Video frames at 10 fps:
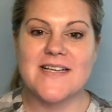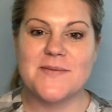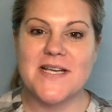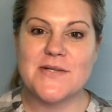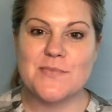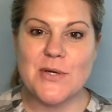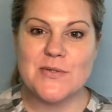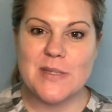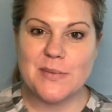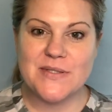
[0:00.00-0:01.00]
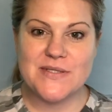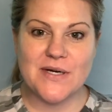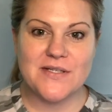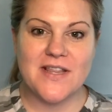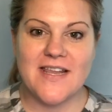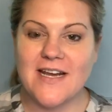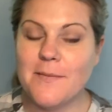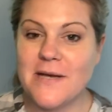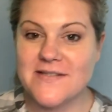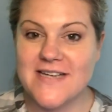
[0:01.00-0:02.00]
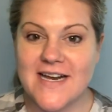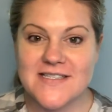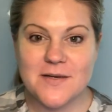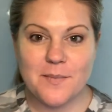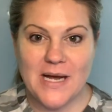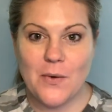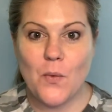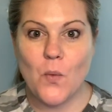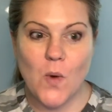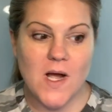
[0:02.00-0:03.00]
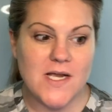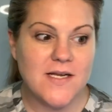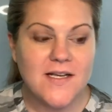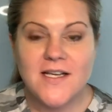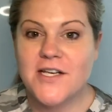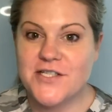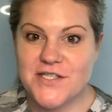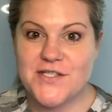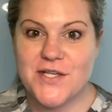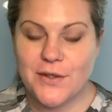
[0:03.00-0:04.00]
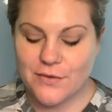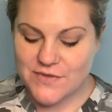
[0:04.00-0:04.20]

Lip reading: because most people start to think about snacks at about 1 to 2.